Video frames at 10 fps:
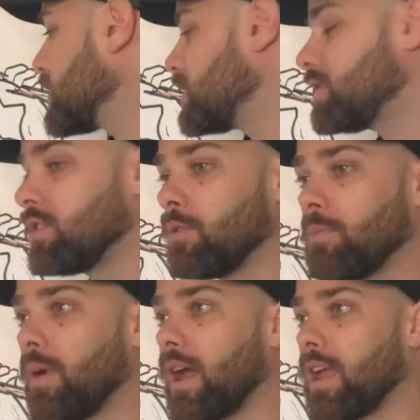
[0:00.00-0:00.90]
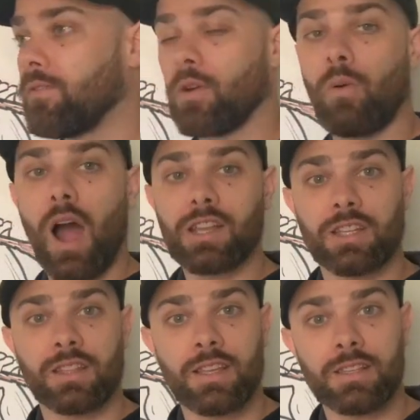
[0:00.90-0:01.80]
to do. But if you're
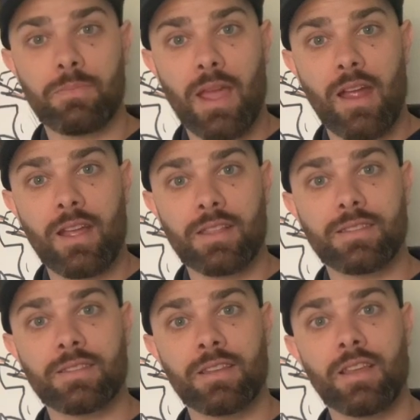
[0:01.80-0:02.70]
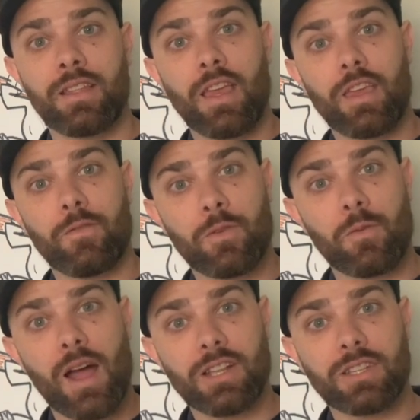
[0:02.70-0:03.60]
watching this, parents, thank you for
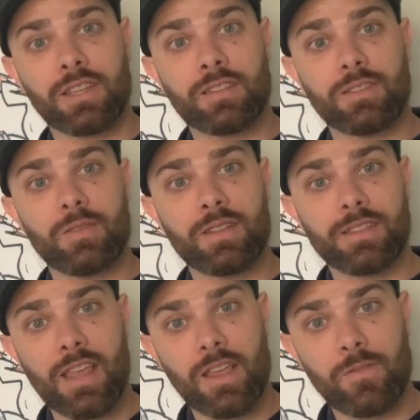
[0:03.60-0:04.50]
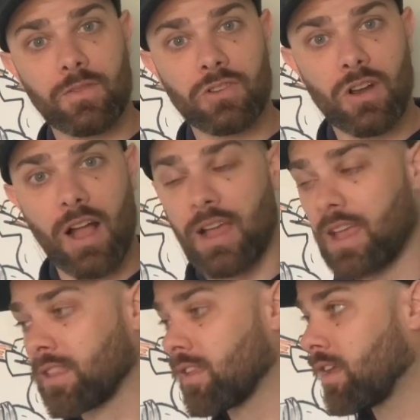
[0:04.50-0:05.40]
watching. Students, thank you for
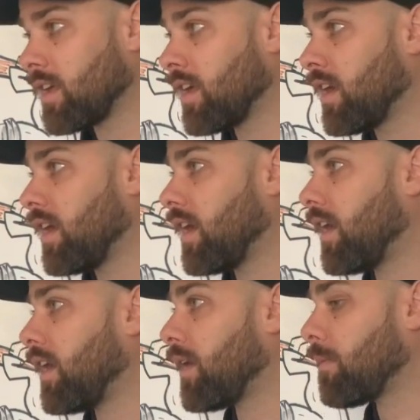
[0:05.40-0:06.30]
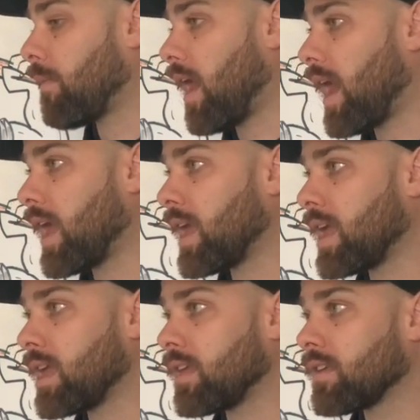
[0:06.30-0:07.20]
drawing.
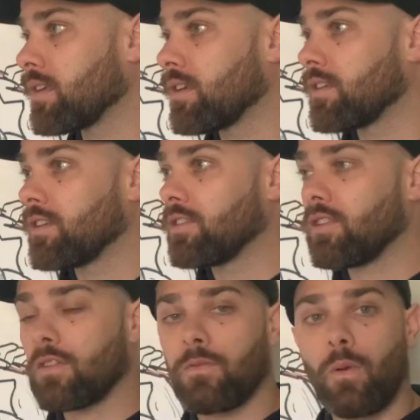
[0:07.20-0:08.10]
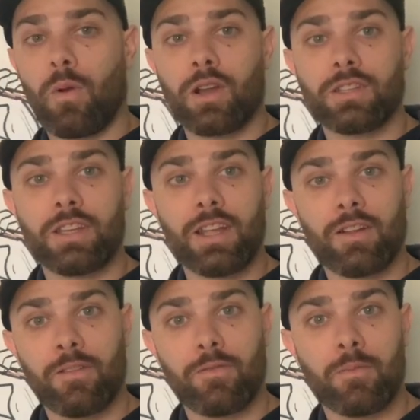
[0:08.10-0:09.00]
I look forward to
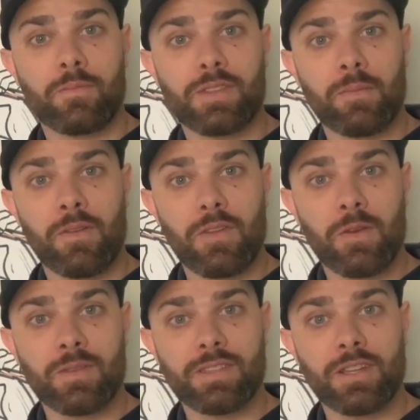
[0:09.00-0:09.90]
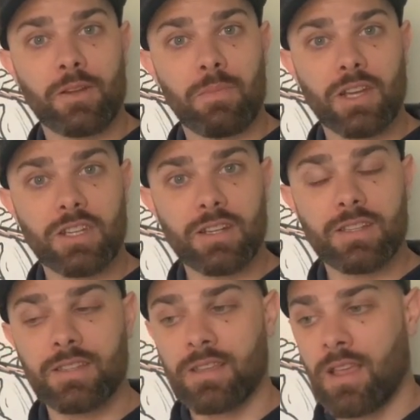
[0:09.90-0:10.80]
hearing from some of you and seeing your
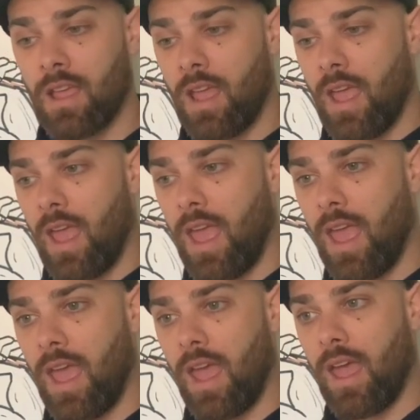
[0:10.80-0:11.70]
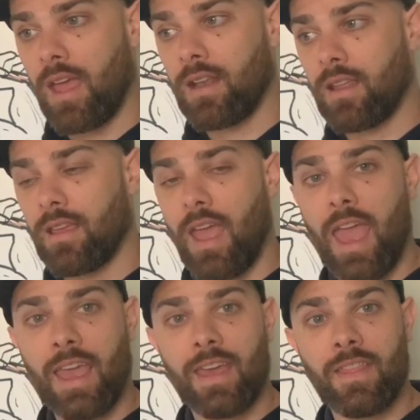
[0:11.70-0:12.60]
pictures. And
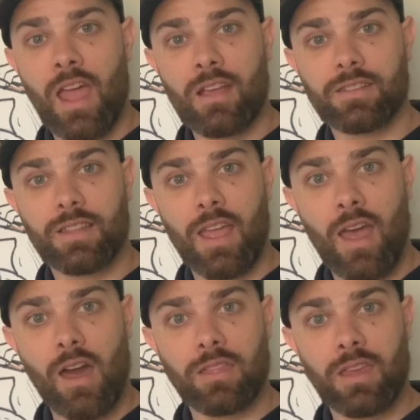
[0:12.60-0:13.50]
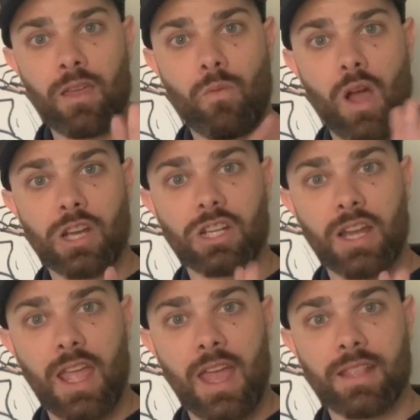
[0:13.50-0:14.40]
hang in there, stay healthy, wash your
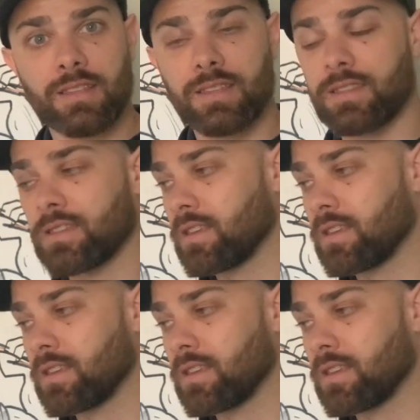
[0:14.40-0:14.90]
hands,